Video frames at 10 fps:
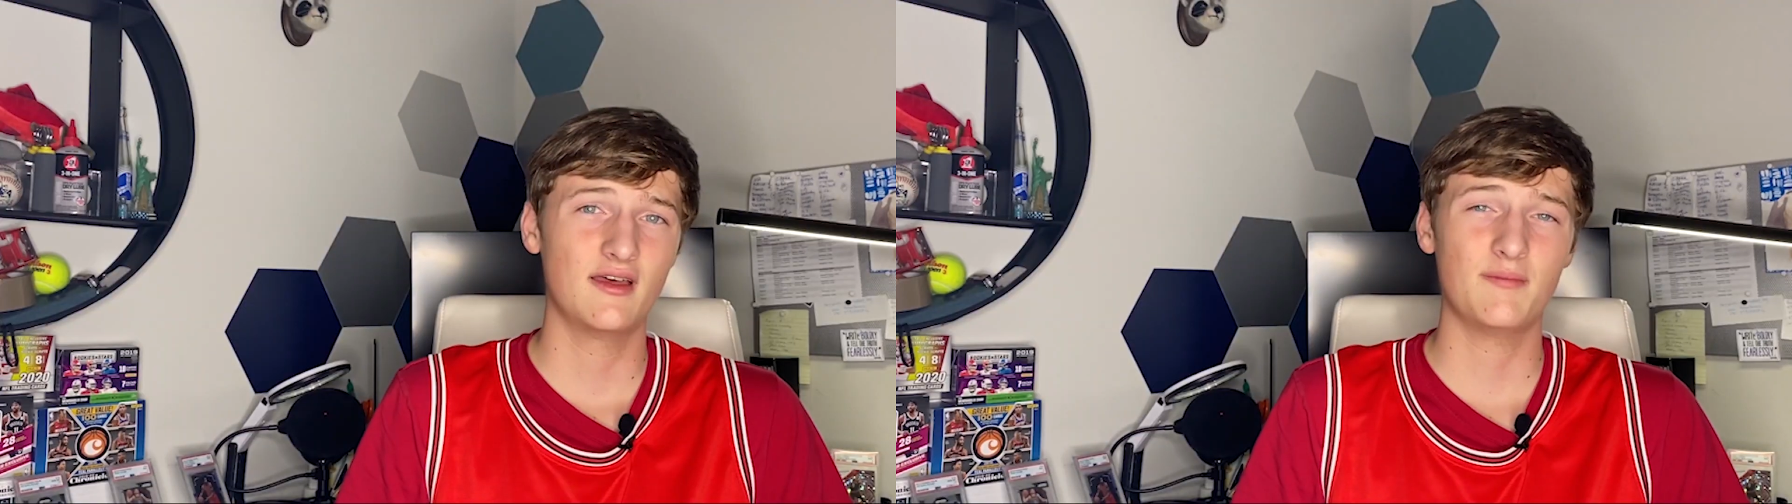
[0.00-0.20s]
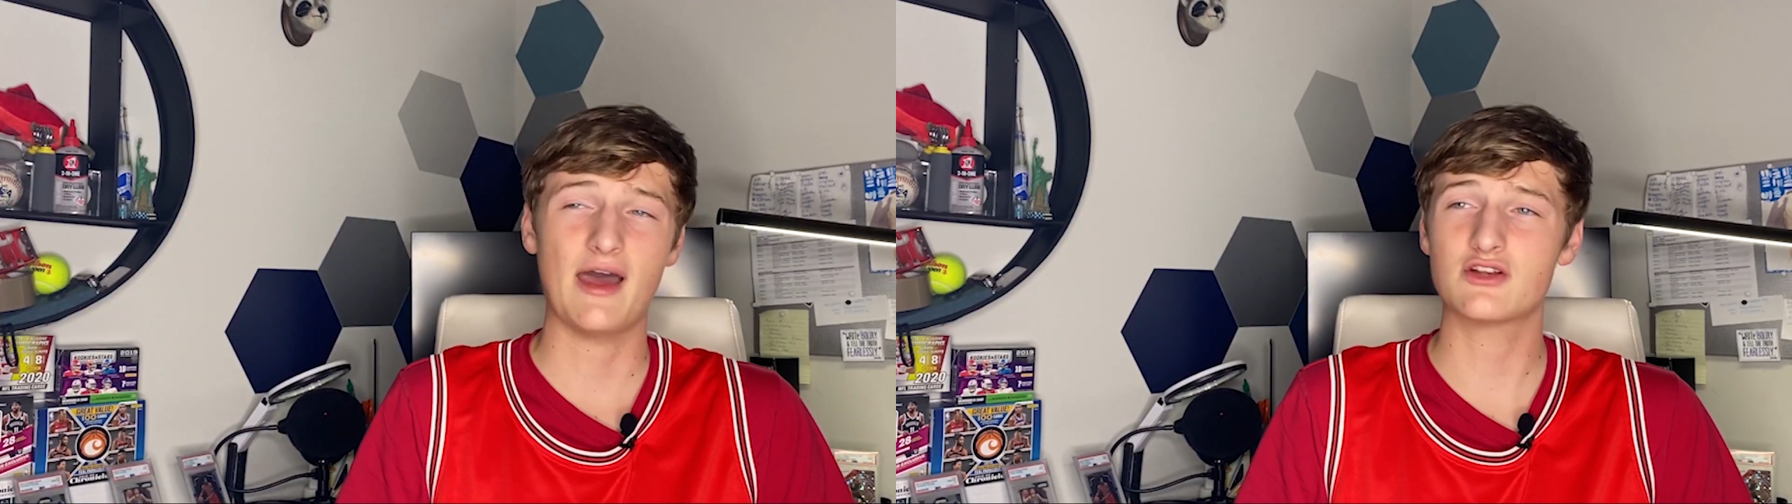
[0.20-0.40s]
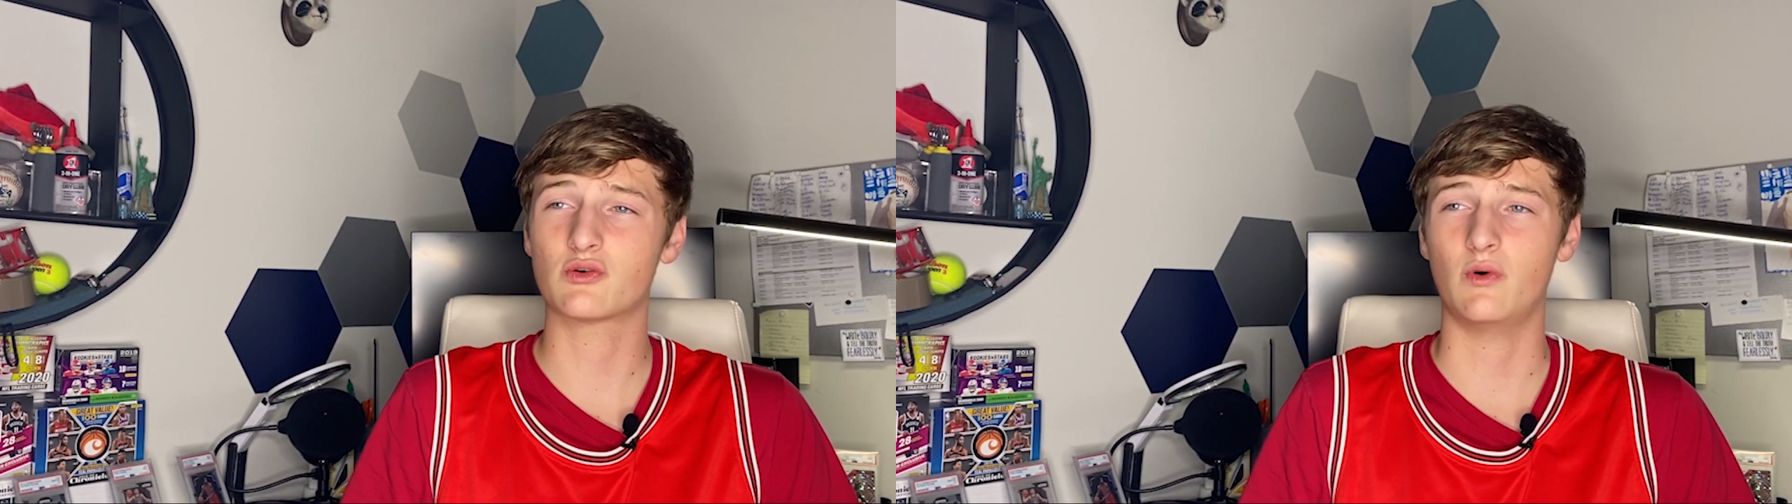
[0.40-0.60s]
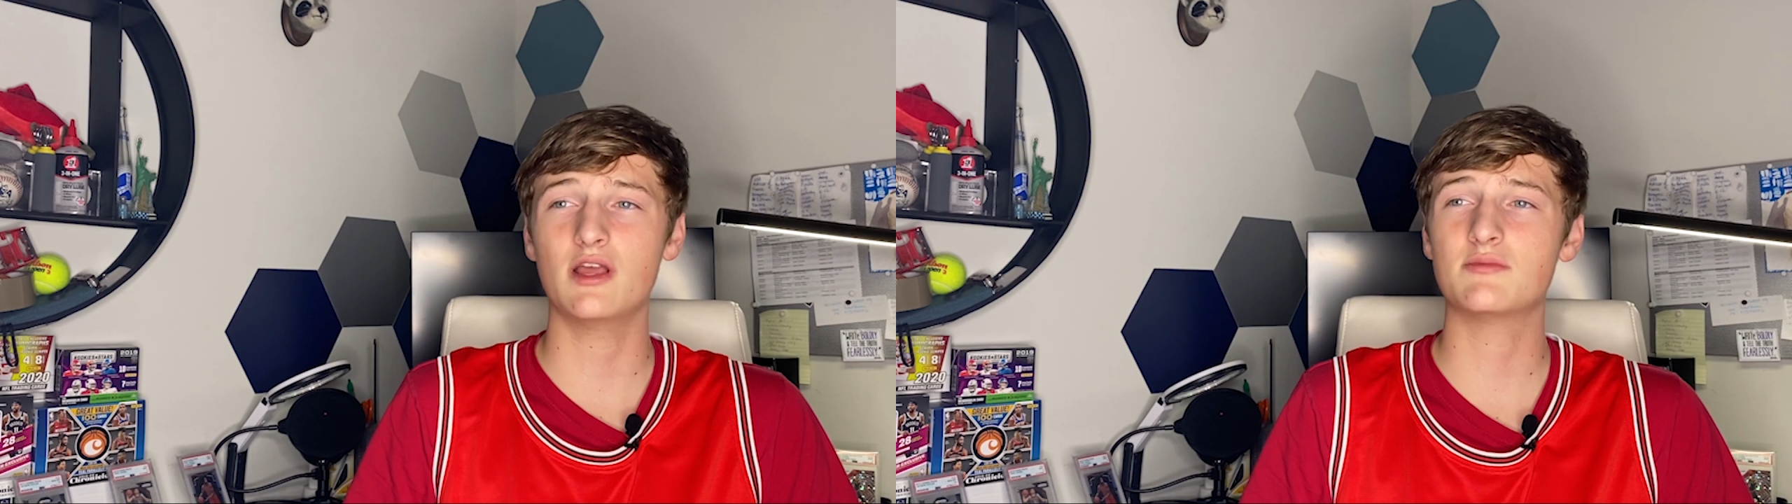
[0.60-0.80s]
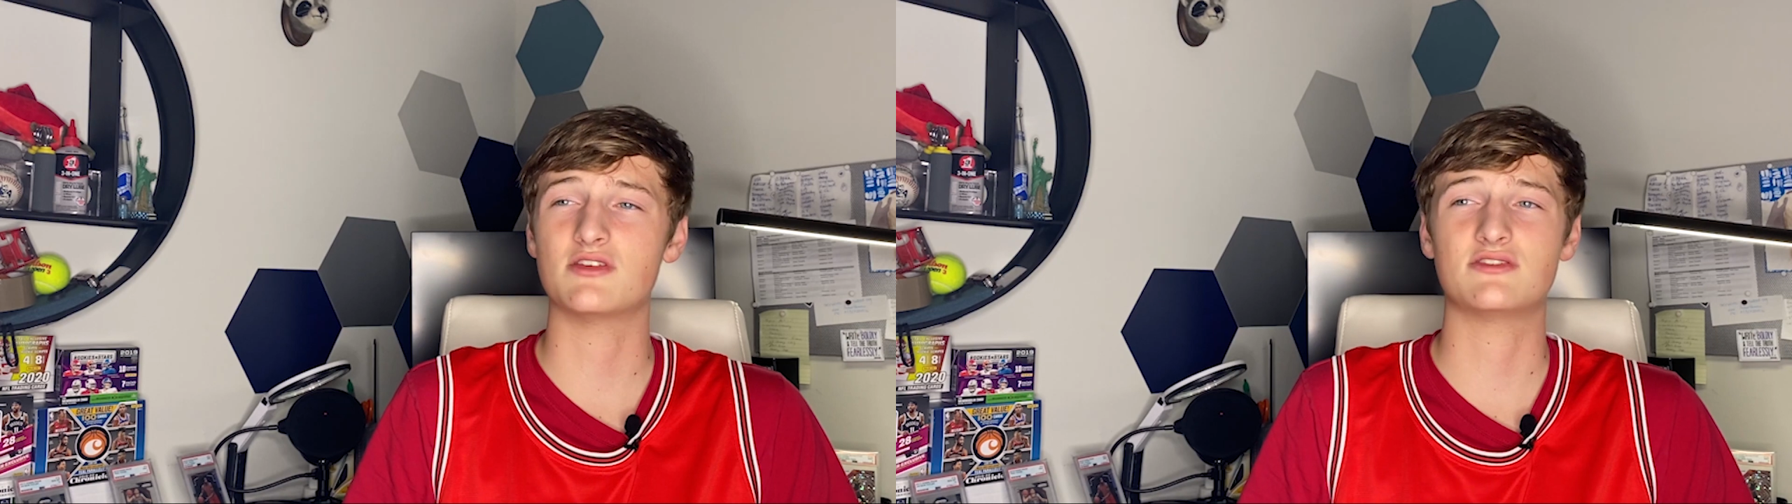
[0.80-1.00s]
Patrick
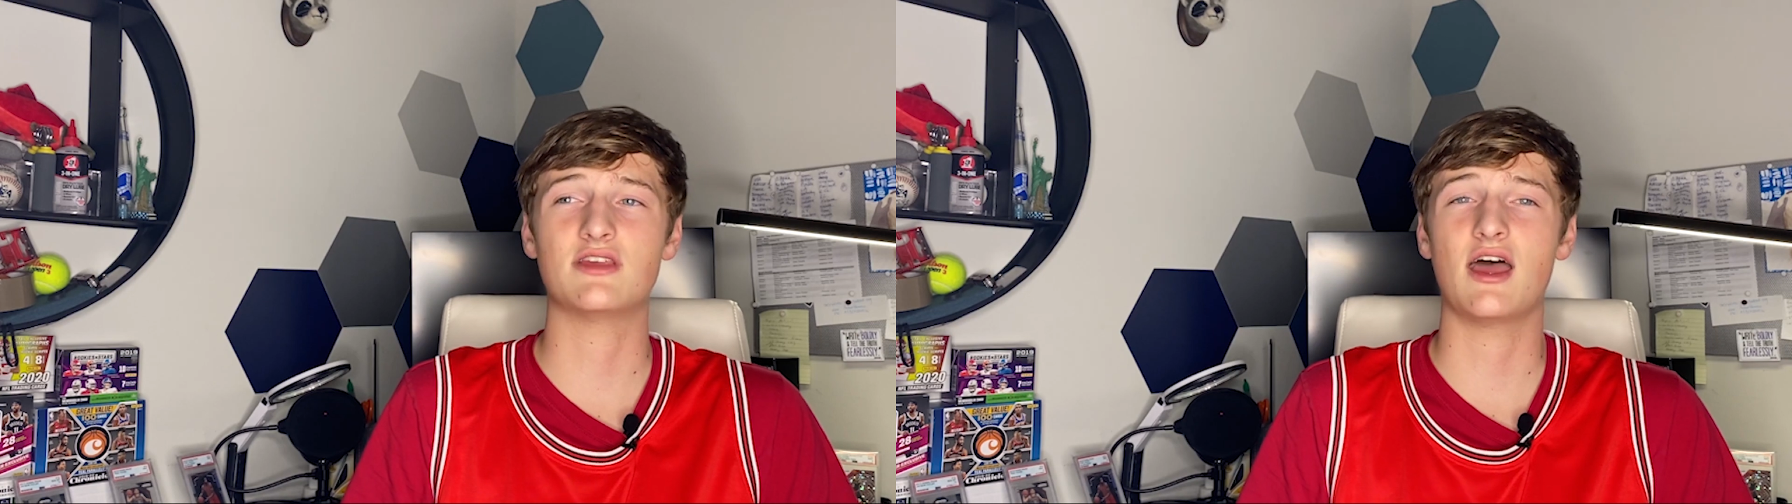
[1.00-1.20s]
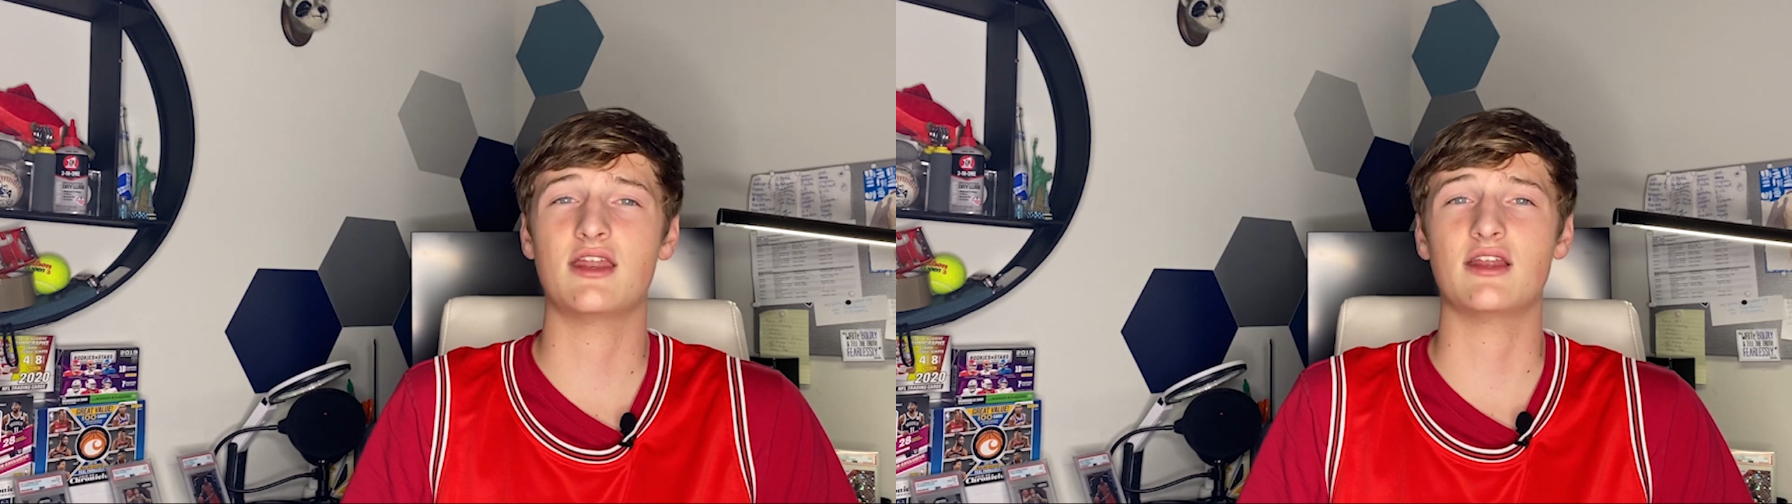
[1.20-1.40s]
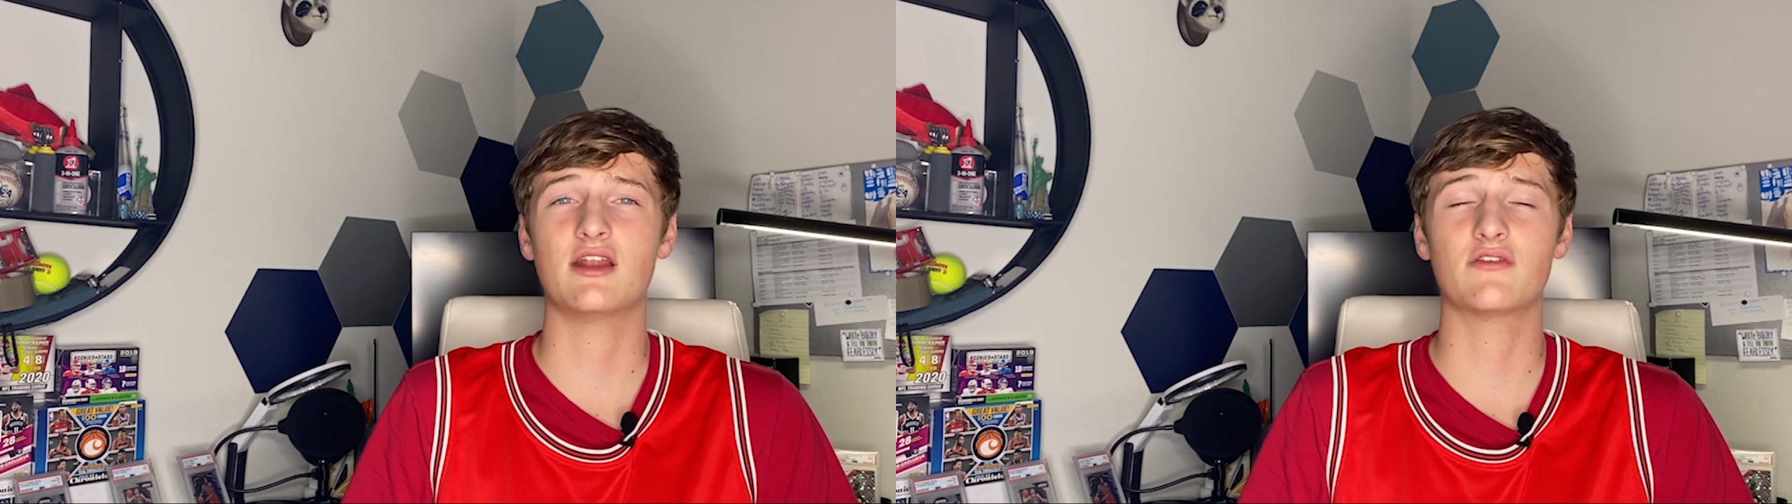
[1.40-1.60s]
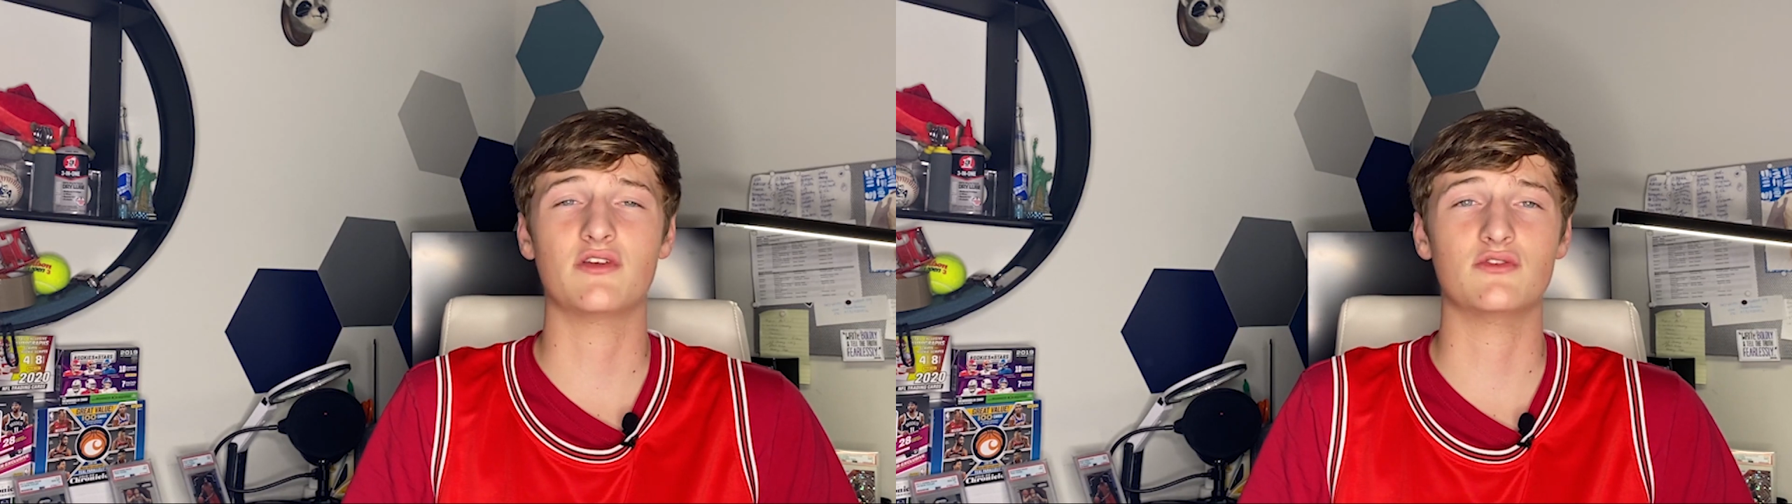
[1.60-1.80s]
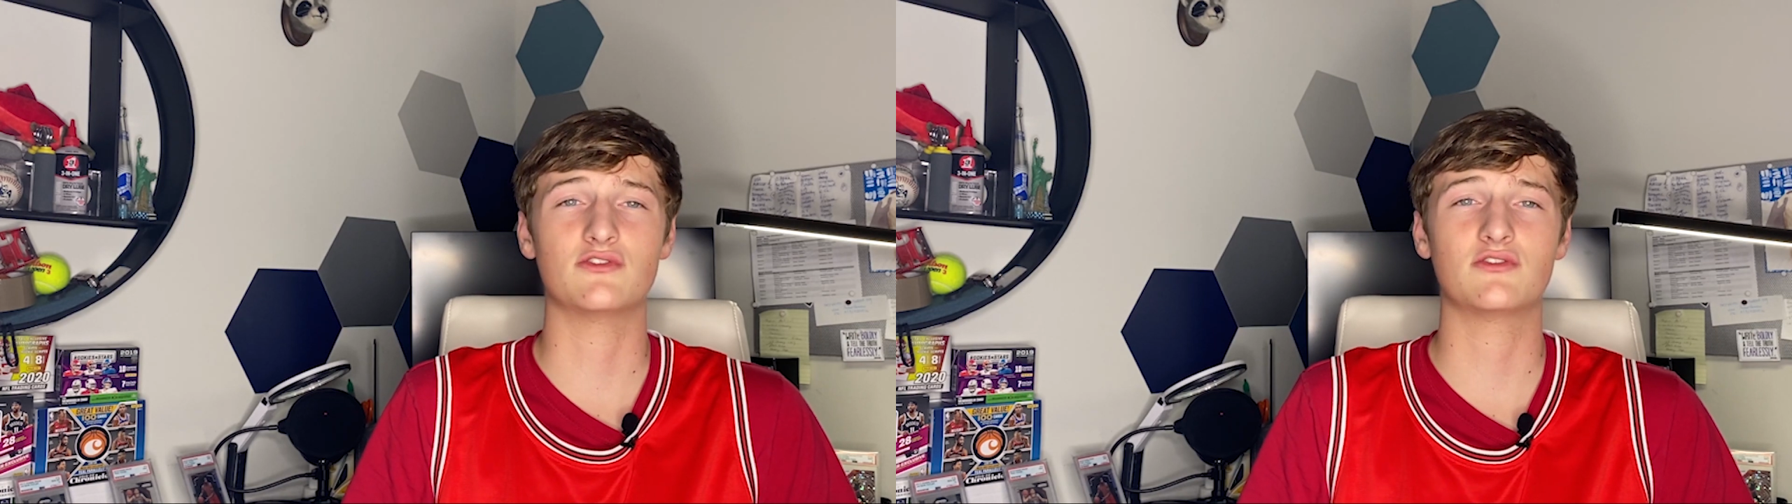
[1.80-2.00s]
Williams has said in
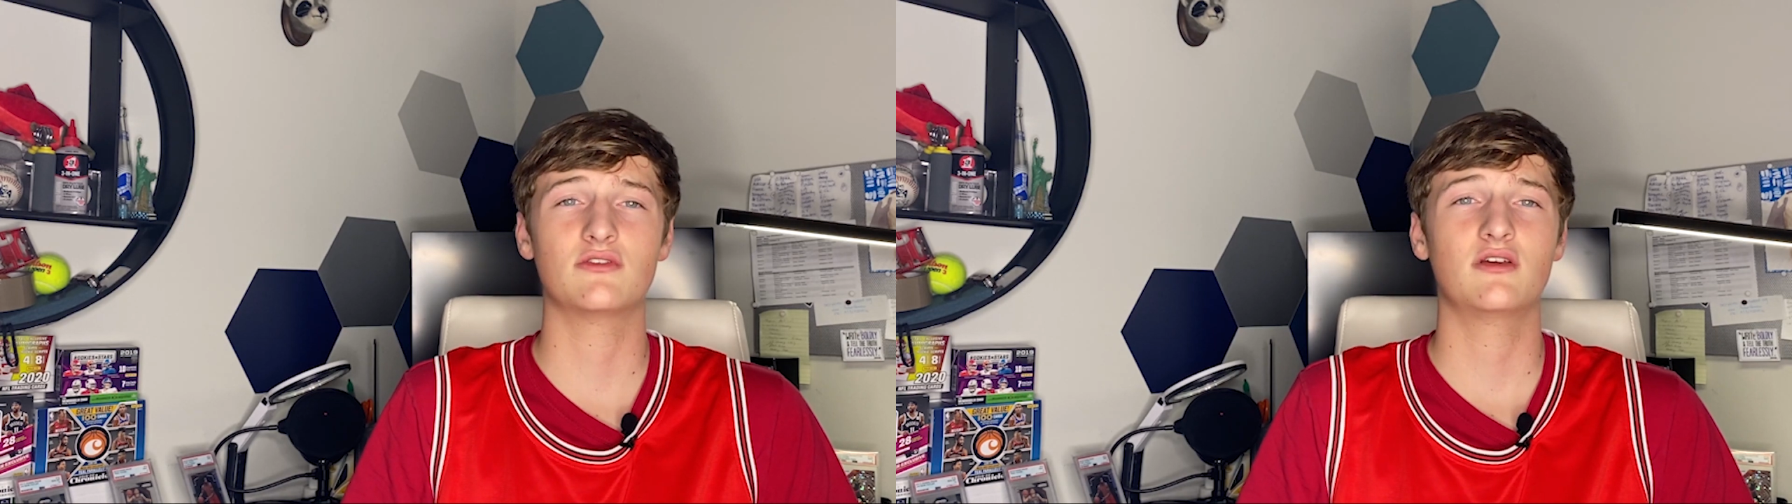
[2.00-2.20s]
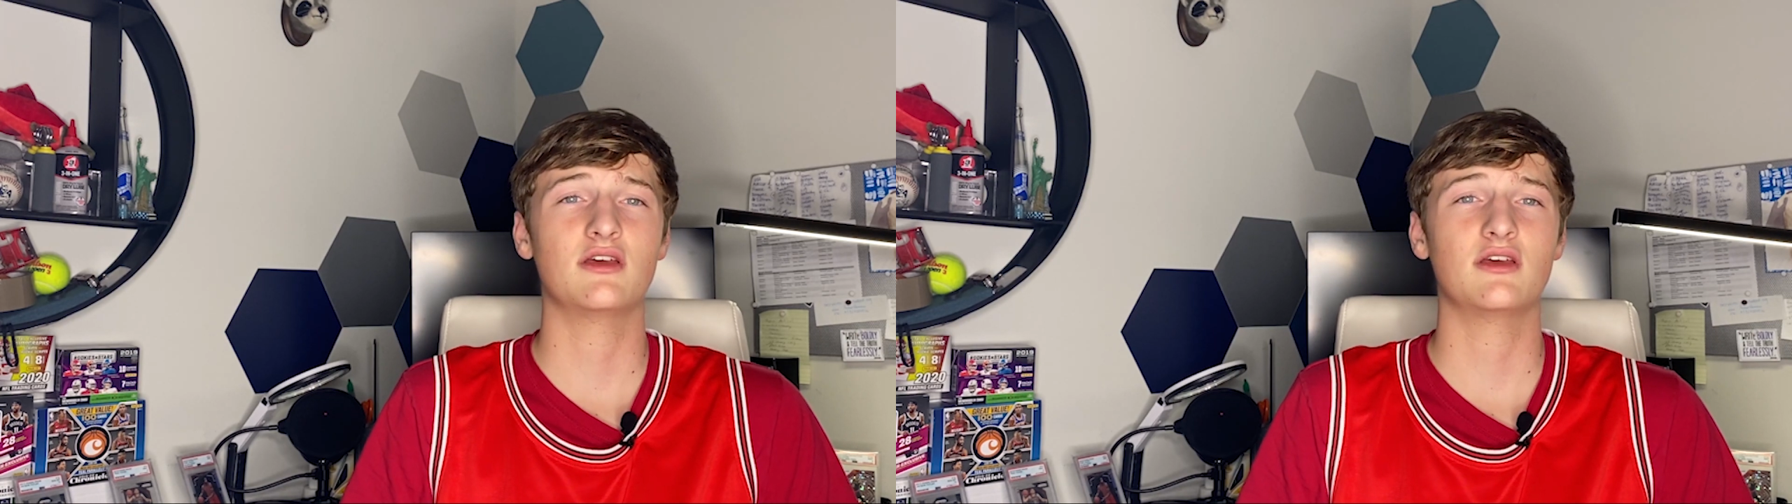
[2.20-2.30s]
interviews,